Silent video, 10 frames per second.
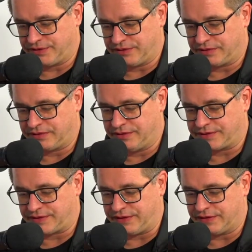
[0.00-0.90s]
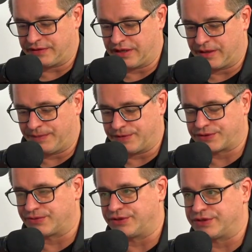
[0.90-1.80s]
I mean, you see
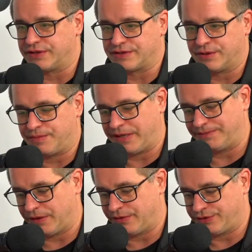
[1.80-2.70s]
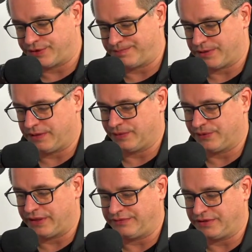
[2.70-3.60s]
a couple of the screenshots there, paid
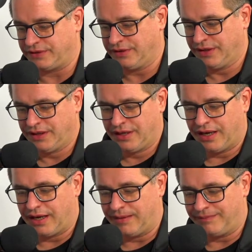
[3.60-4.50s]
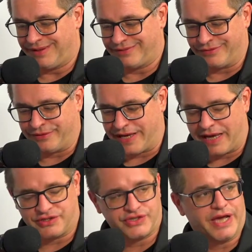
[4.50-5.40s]
partnership by Old Navy, um,
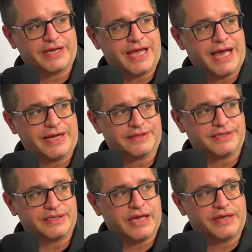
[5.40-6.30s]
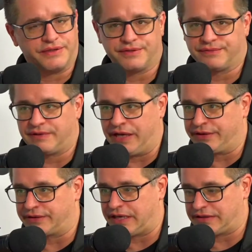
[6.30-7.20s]
or the hashtag ad at the end.